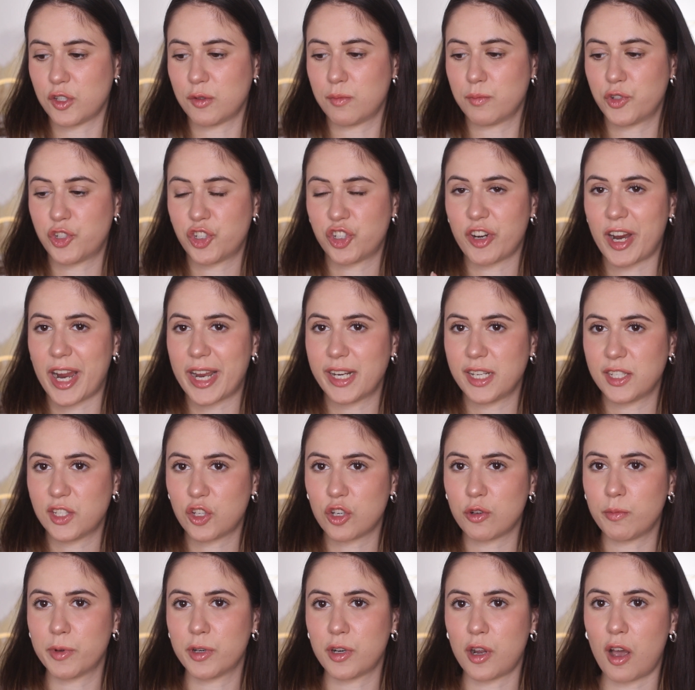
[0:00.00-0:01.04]
some thread is
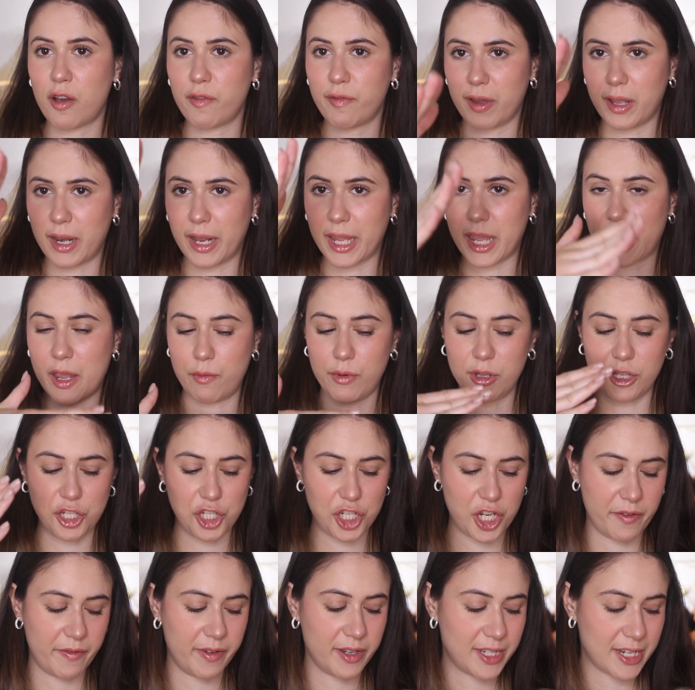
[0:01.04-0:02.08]
coming off, and like it will
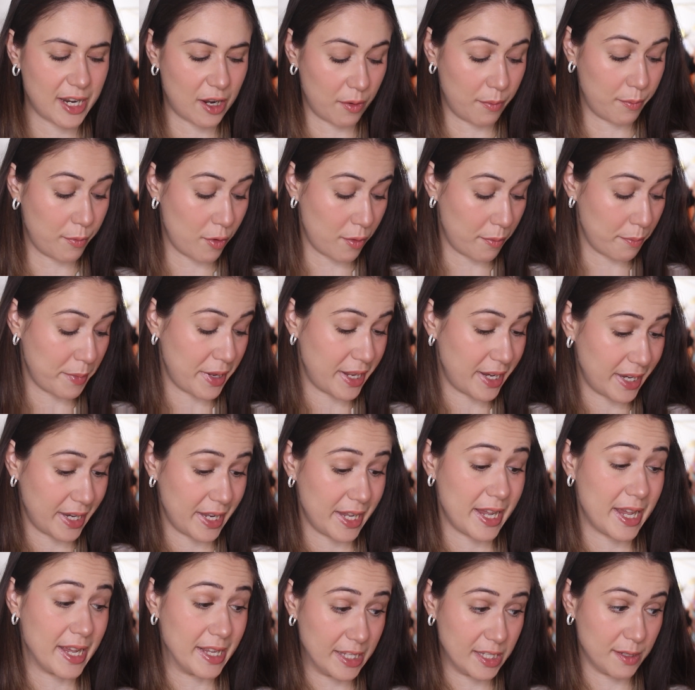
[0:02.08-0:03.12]
shave it down, but
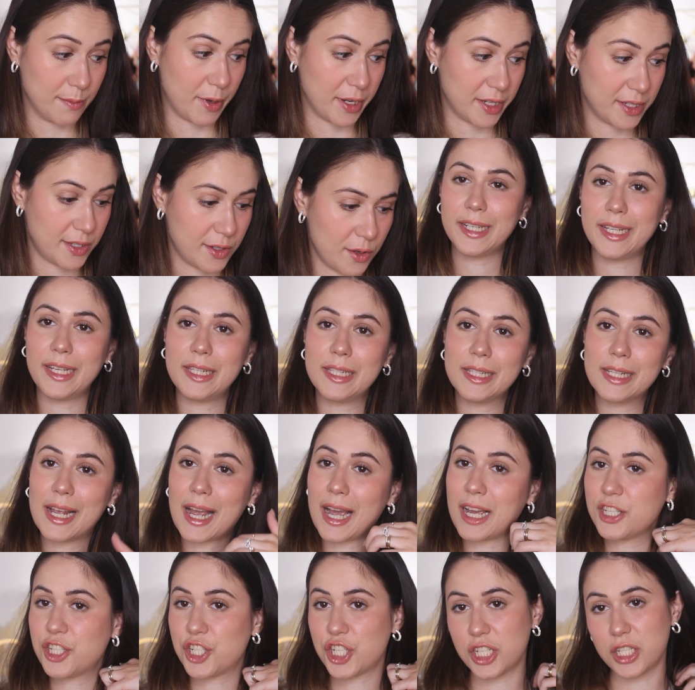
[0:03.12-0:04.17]
mainly it's my little
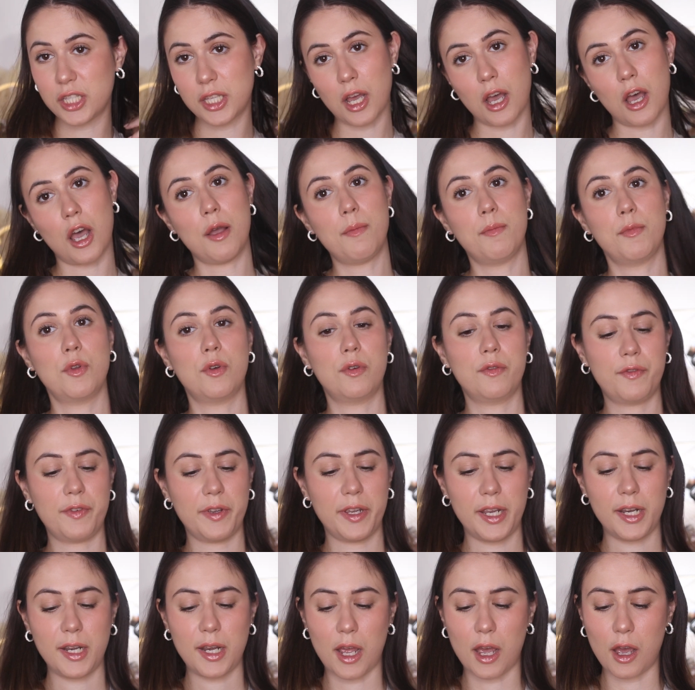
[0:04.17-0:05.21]
gadget that I'm
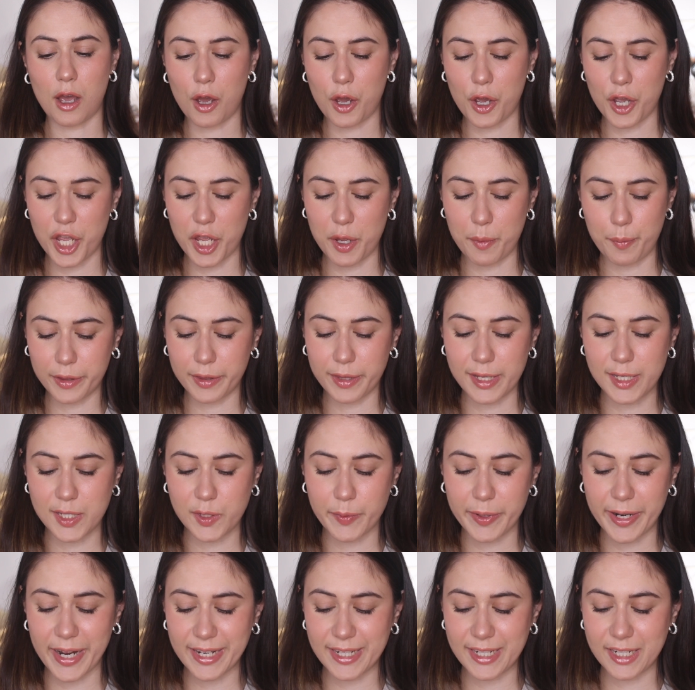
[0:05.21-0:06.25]
loving. I bought
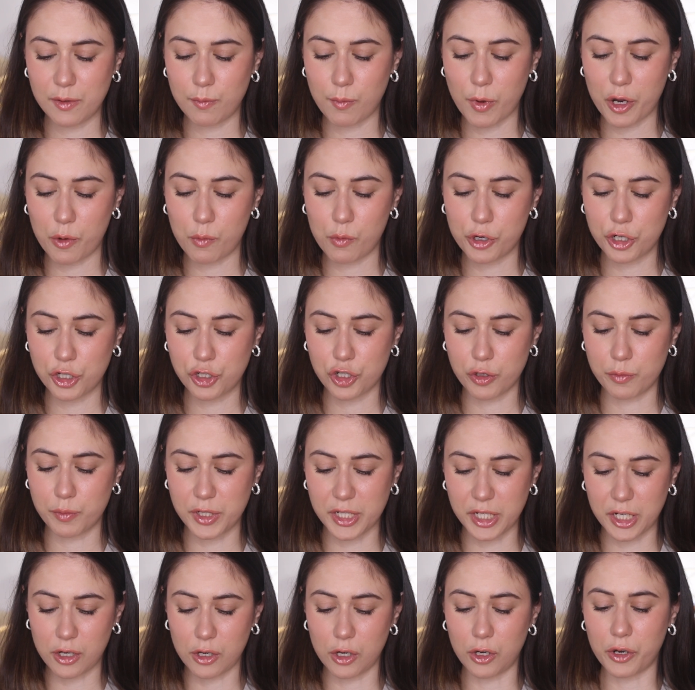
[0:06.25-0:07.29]
this when I did my wardrobe
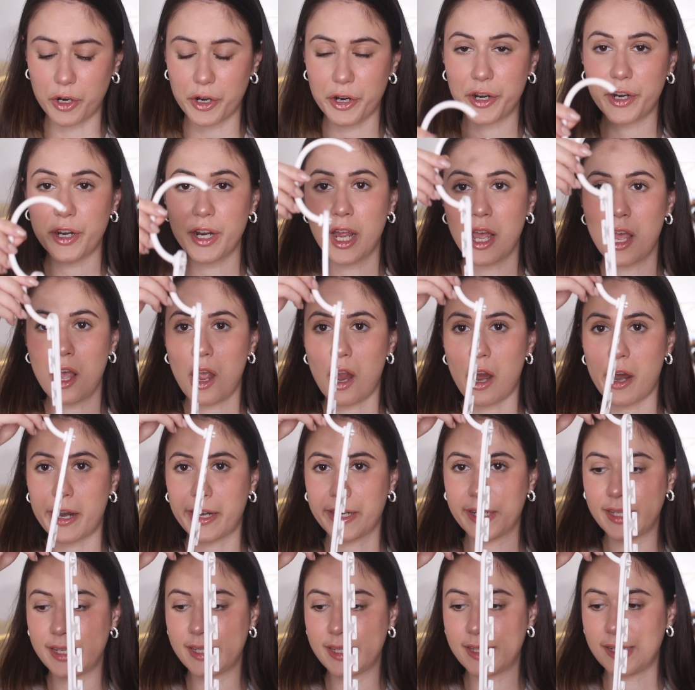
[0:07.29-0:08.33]
declutter,
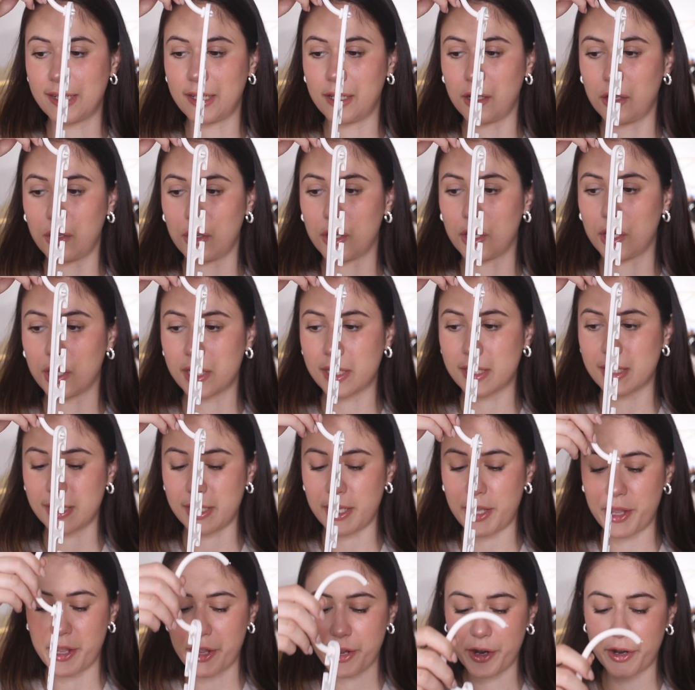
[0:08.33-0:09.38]
are these little hooks
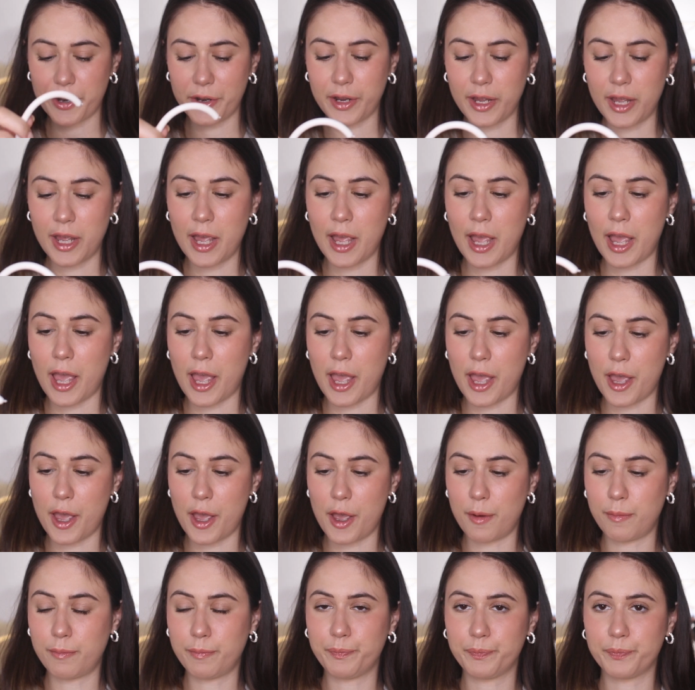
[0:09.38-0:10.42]
here.
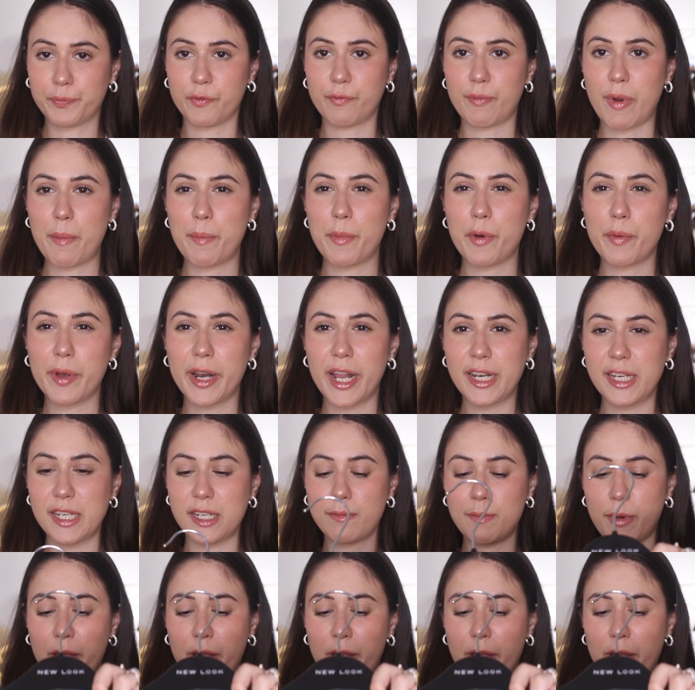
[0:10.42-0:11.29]
Remember when I did